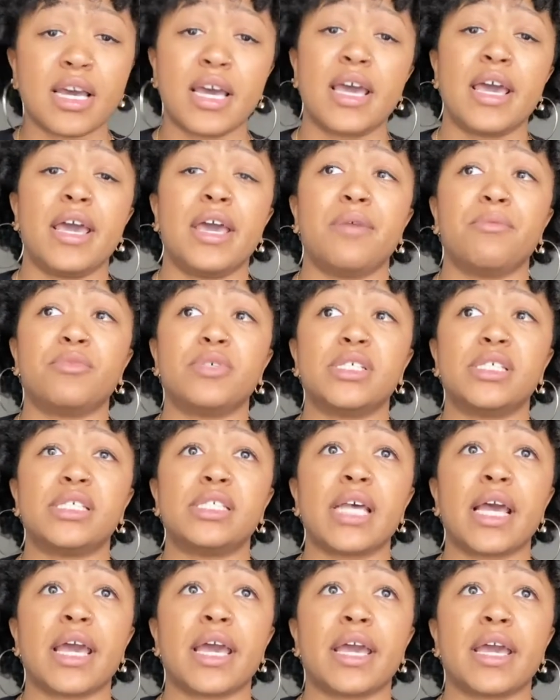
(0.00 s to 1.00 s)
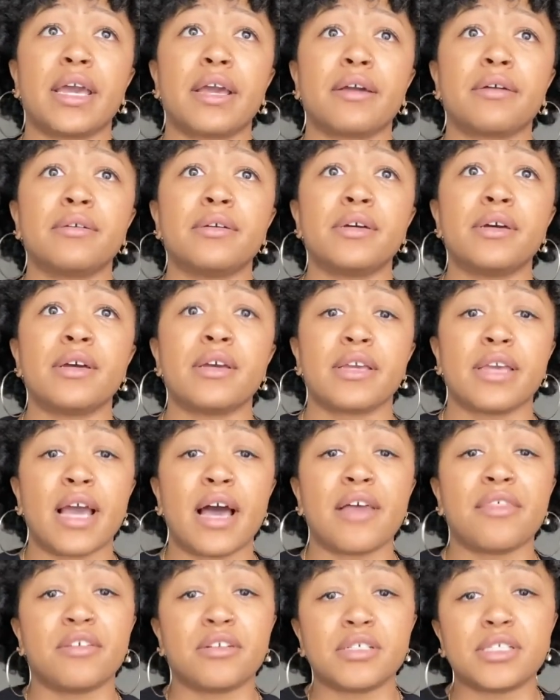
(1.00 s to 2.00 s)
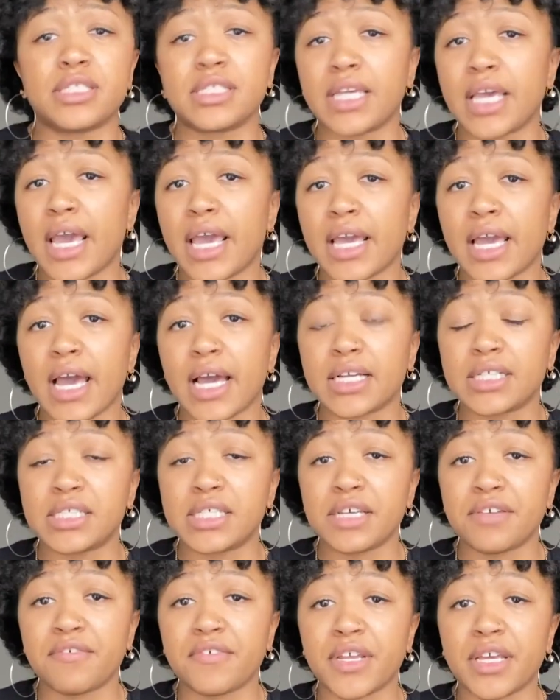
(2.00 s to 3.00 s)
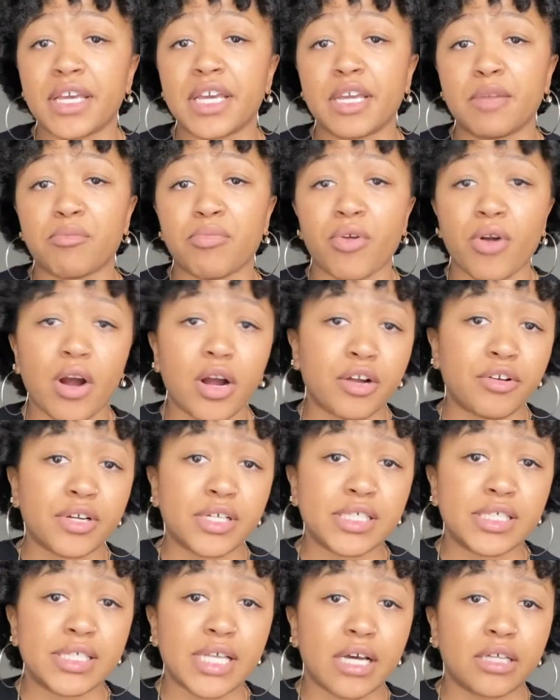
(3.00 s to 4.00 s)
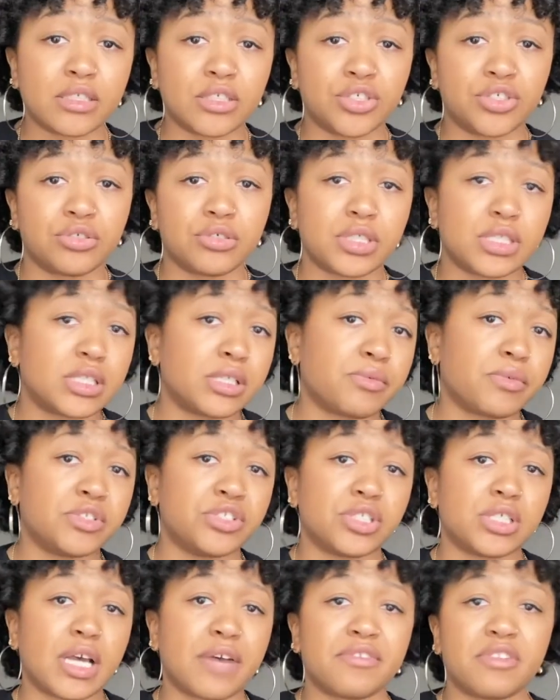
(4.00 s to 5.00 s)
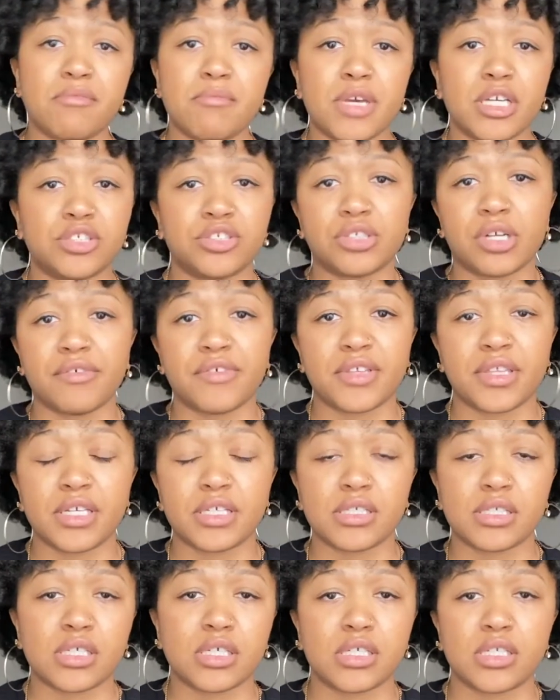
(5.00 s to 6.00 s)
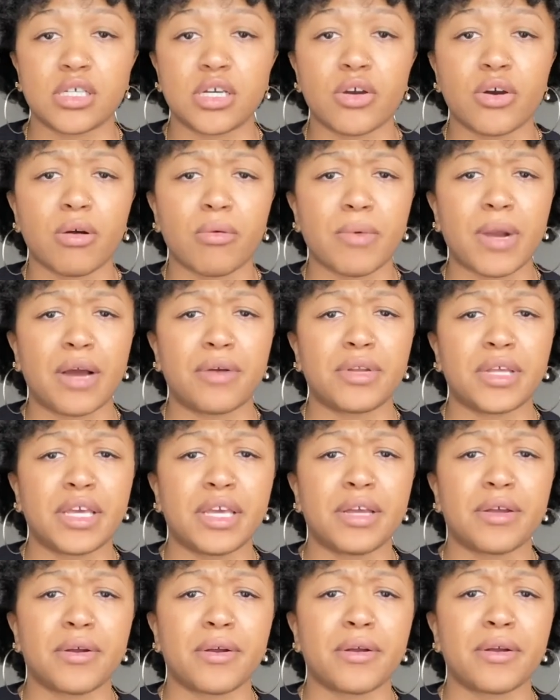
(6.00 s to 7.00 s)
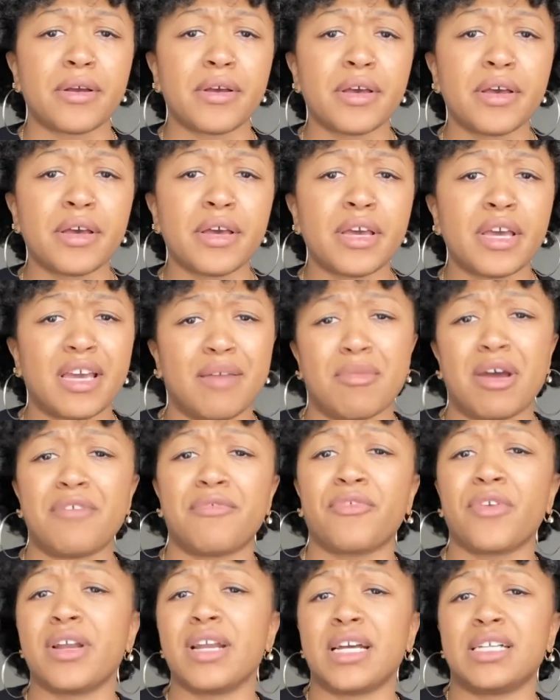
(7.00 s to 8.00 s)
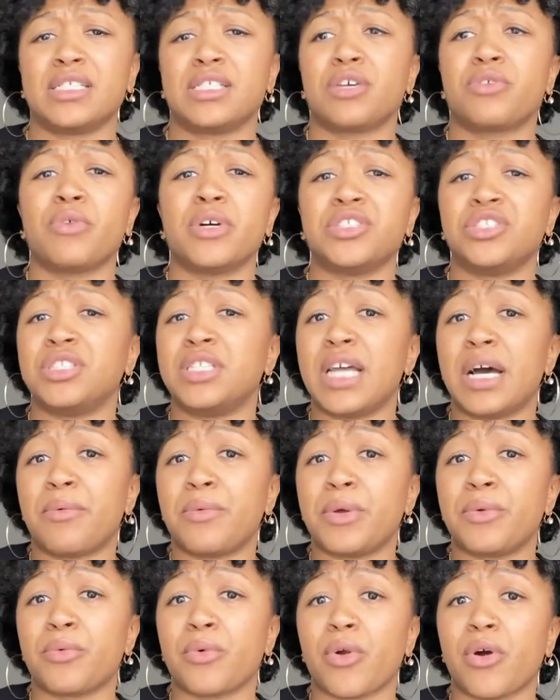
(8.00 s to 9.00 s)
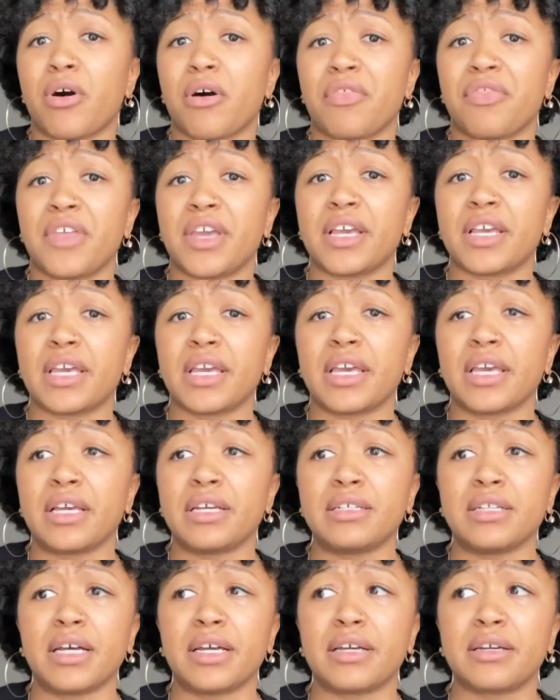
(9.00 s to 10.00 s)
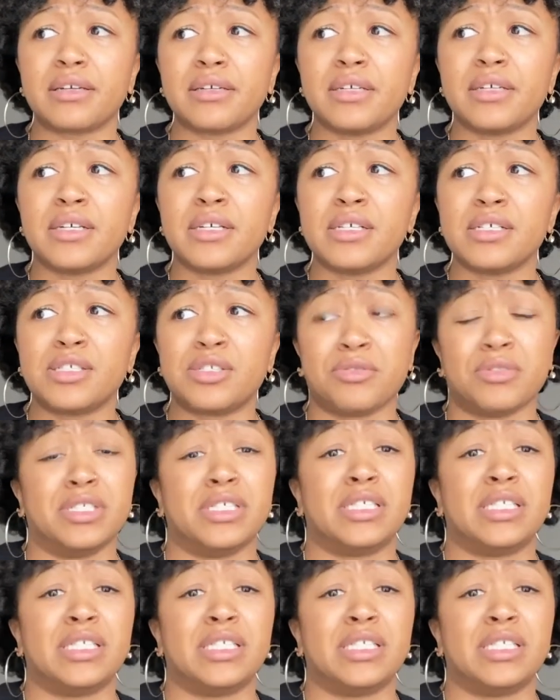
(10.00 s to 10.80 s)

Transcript: and was saying, yeah, there's gang activity in progress down the street, so we just have to make sure everything's good to go around here. And my friend asked the question that we were all thinking, like, so this